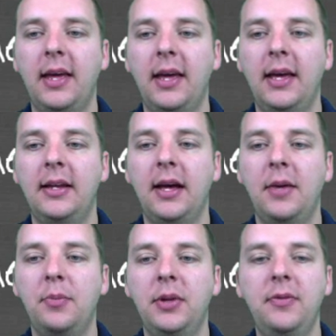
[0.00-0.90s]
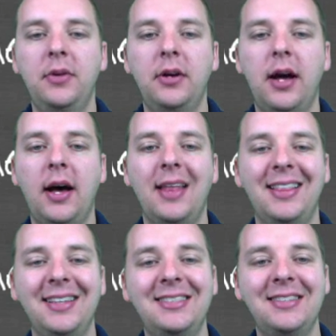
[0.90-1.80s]
And uh, and believe it or
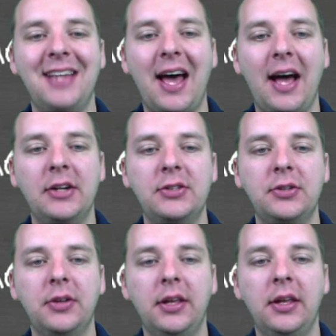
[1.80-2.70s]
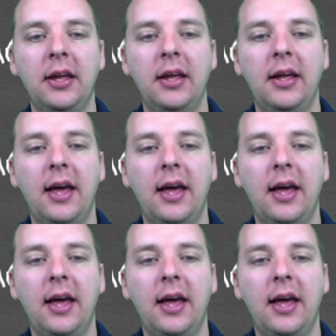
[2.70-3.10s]
not, this is actually